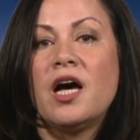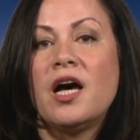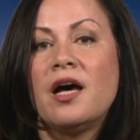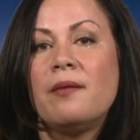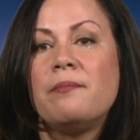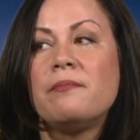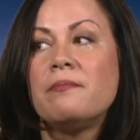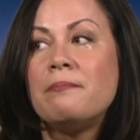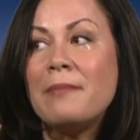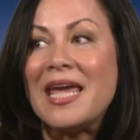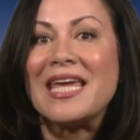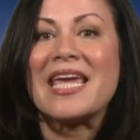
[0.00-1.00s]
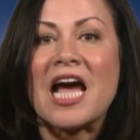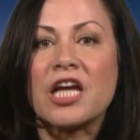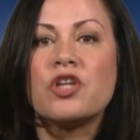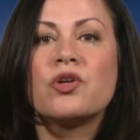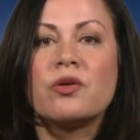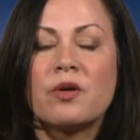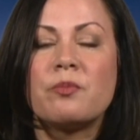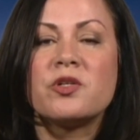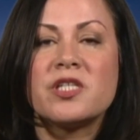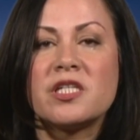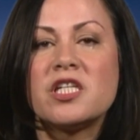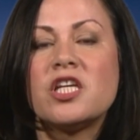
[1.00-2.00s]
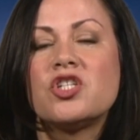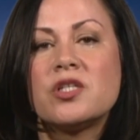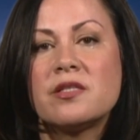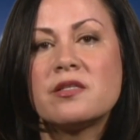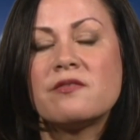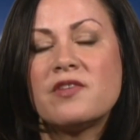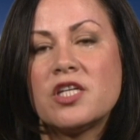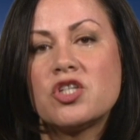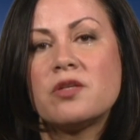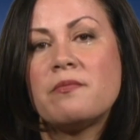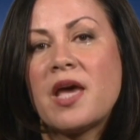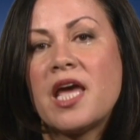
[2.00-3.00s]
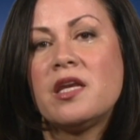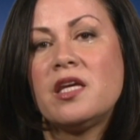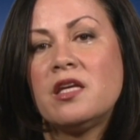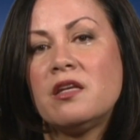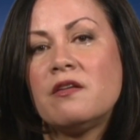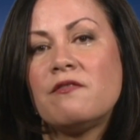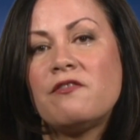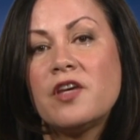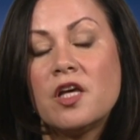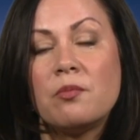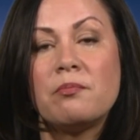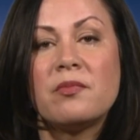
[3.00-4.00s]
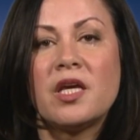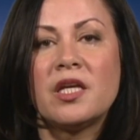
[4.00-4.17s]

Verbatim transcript: uh, make accurate representations of Asian men in film.